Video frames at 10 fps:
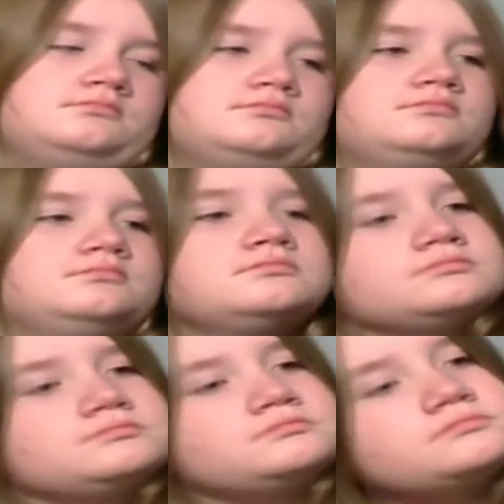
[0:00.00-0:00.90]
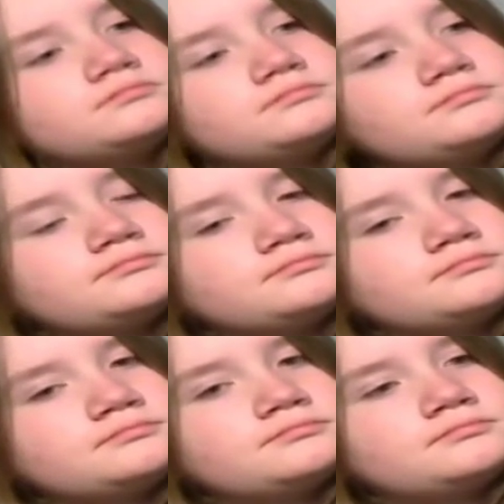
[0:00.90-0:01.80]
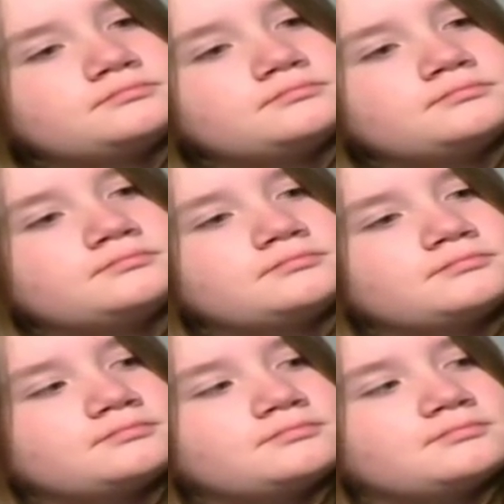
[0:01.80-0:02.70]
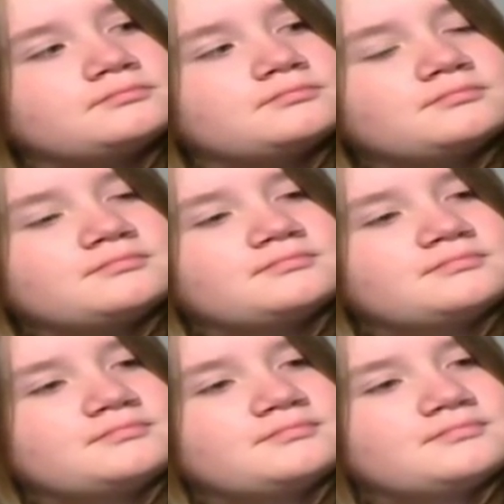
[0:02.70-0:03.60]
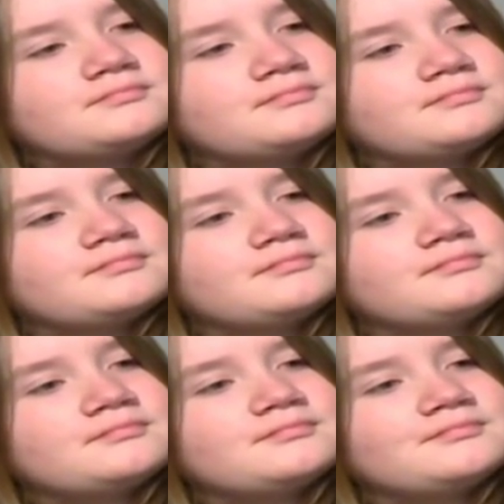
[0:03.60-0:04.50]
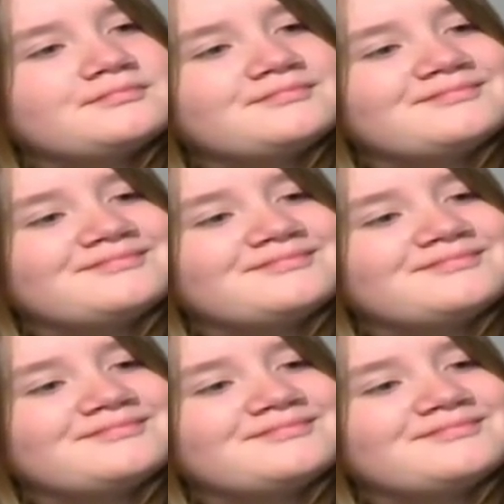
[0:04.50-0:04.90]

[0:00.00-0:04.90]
The person shown says nothing.